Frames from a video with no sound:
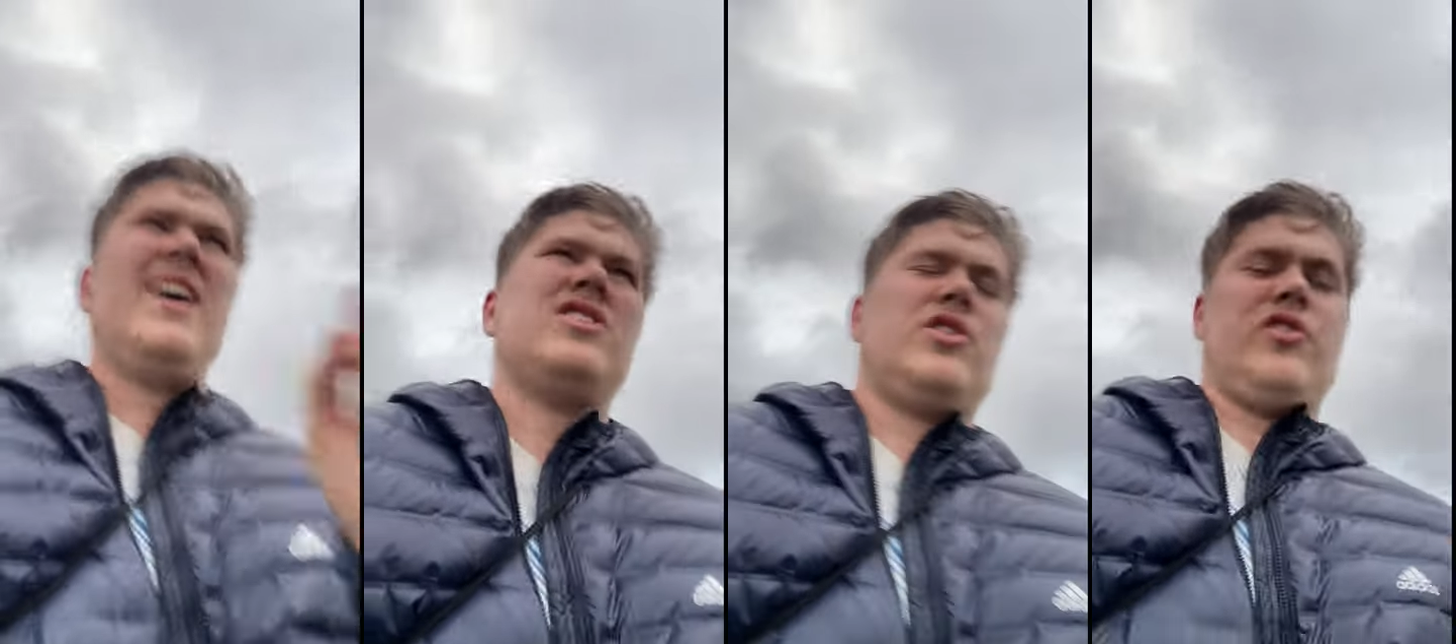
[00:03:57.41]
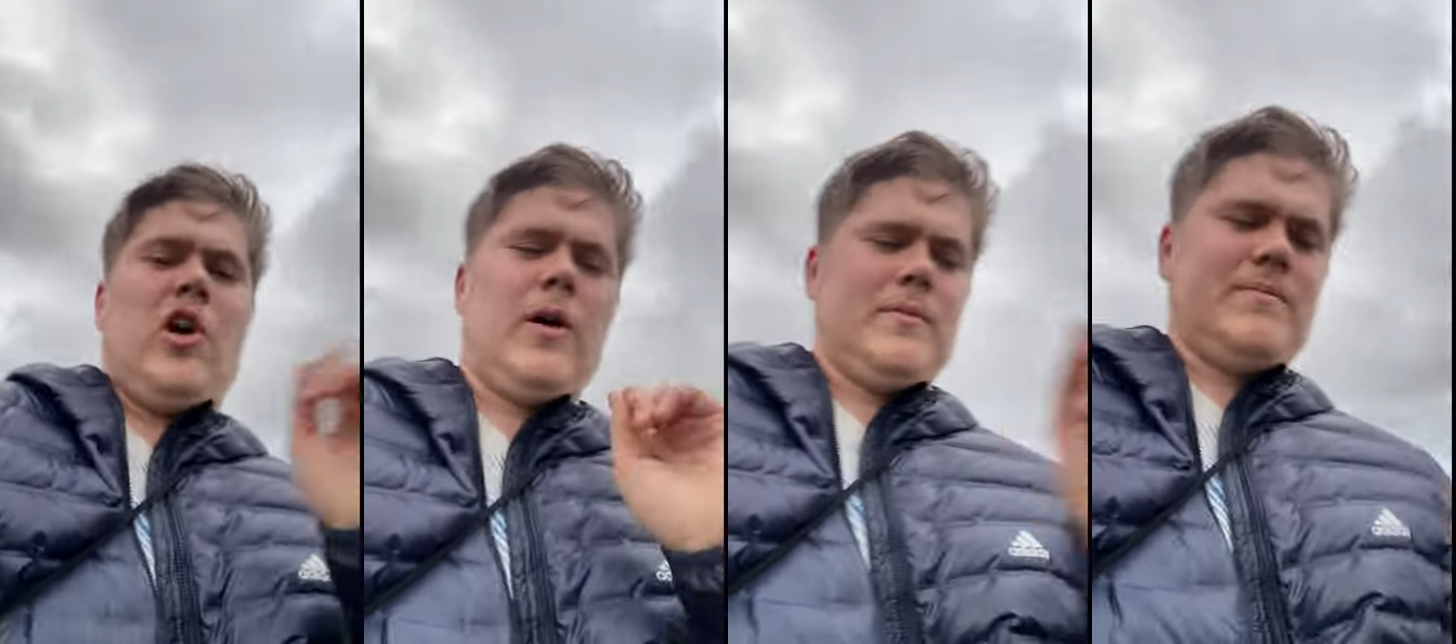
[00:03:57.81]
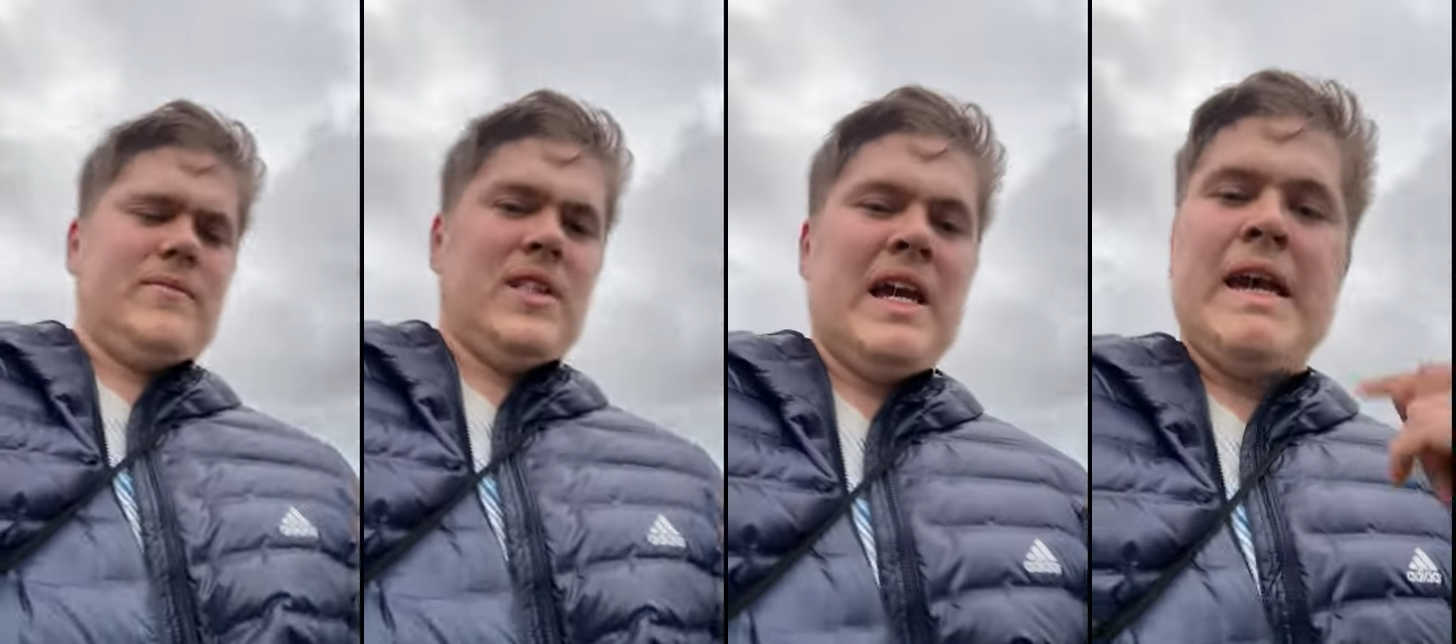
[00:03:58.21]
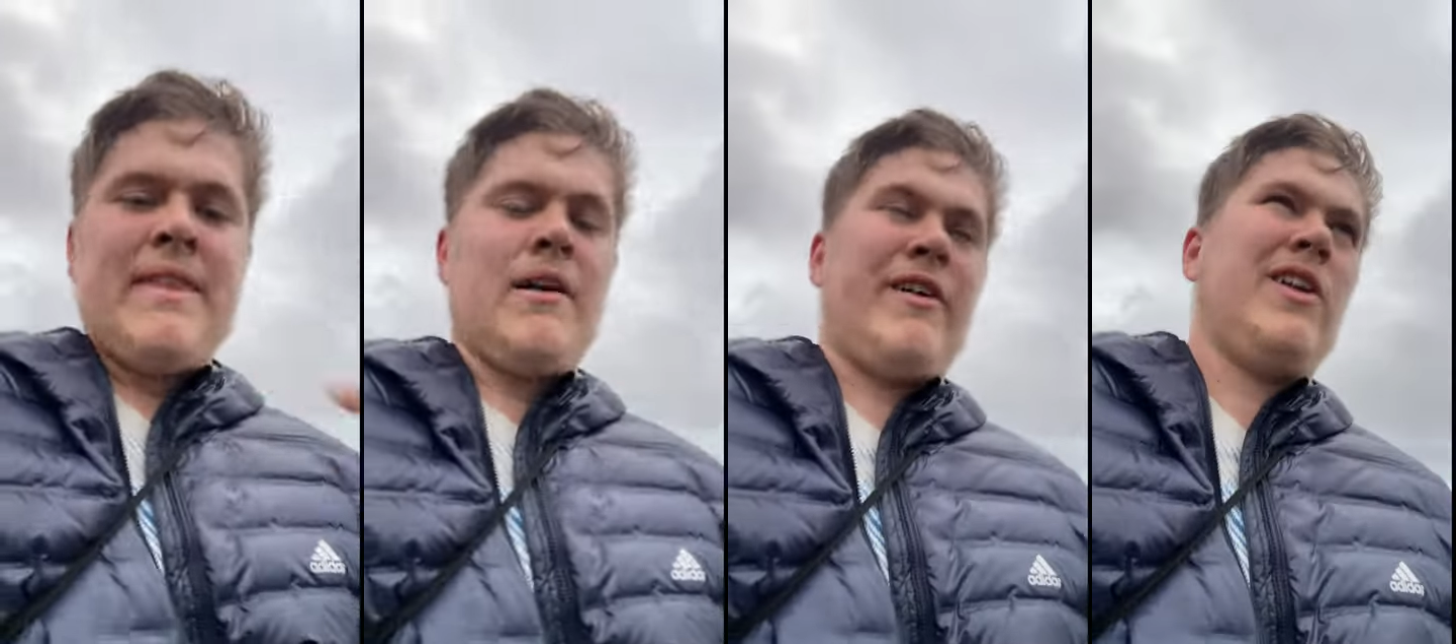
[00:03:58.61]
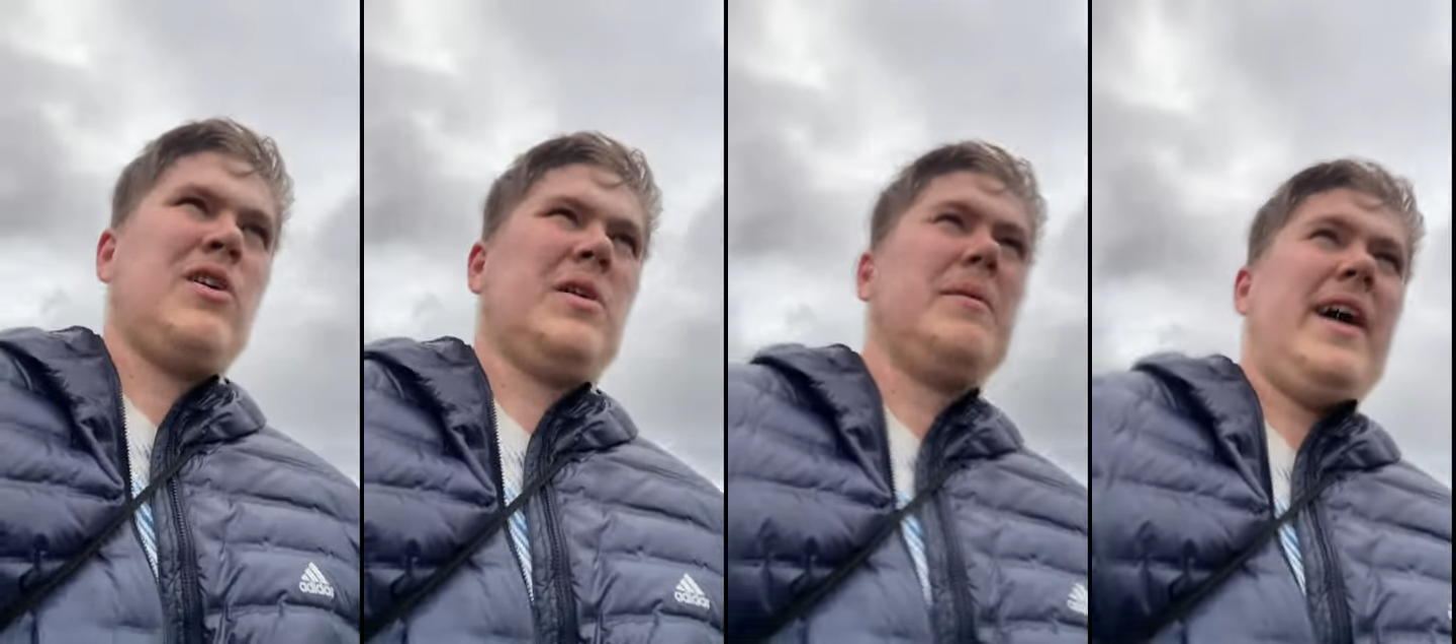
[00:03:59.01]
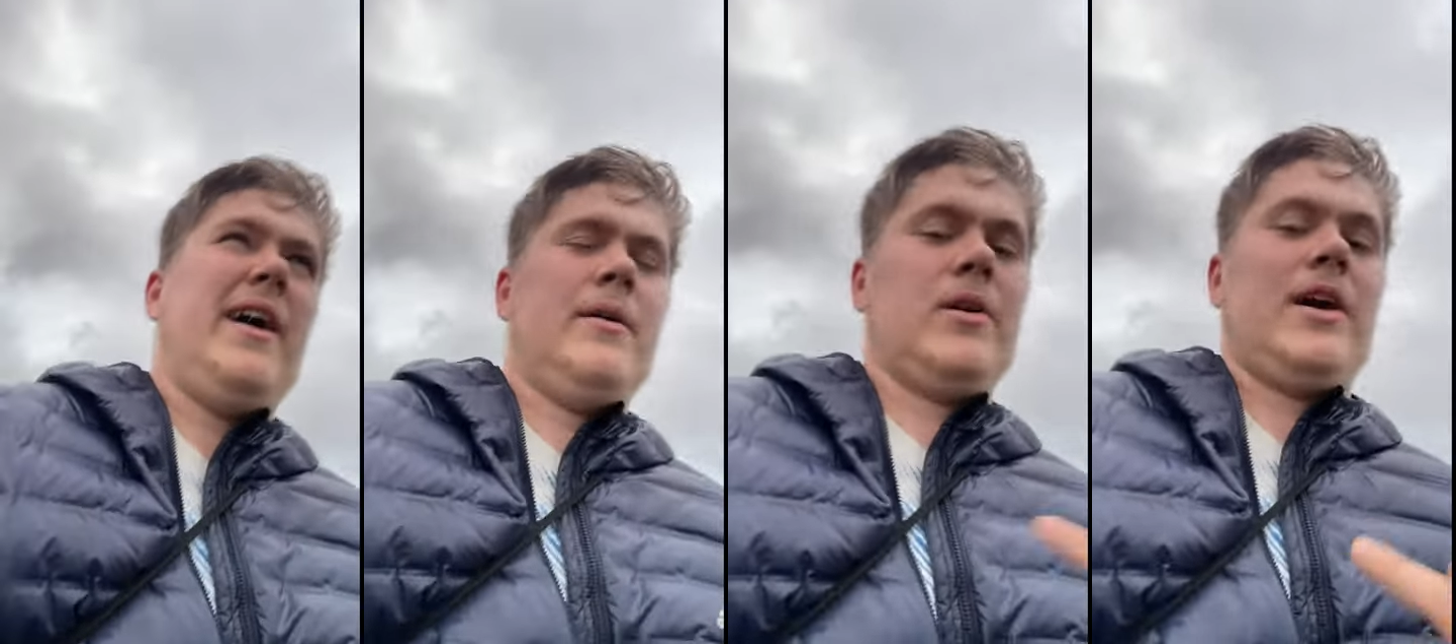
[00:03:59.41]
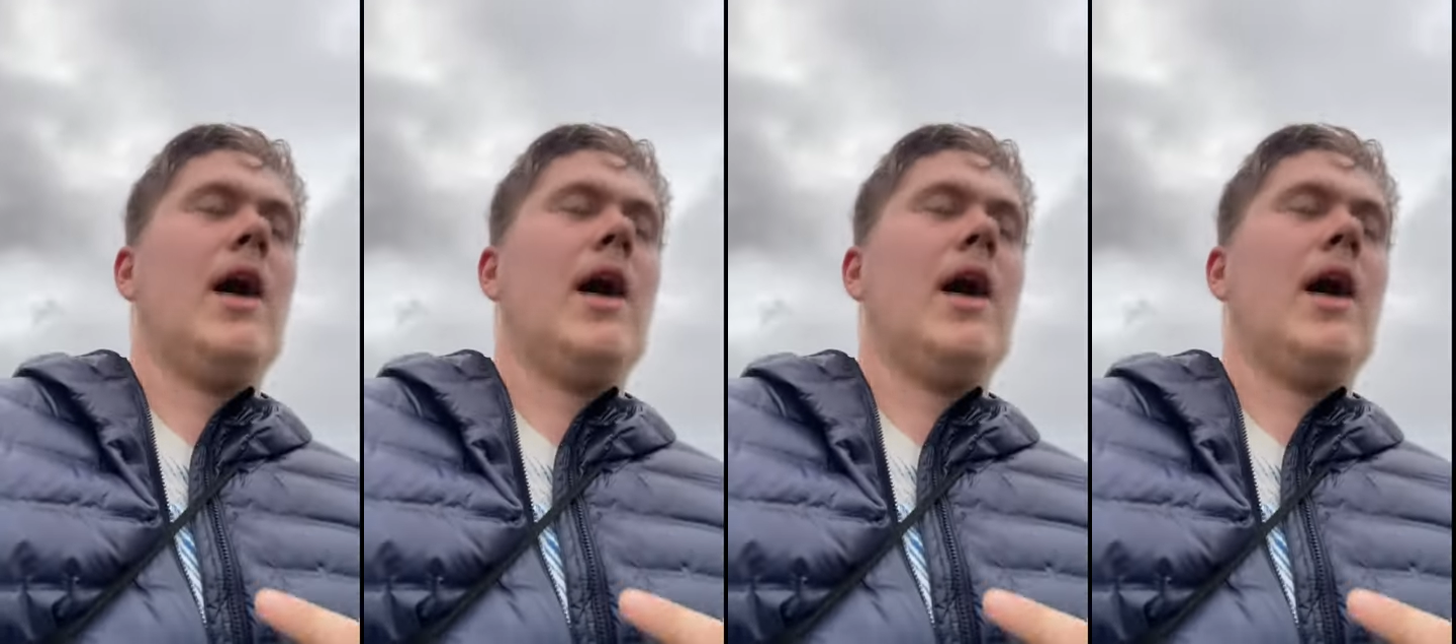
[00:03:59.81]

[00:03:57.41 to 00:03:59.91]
just up in that final clip there, but yeah,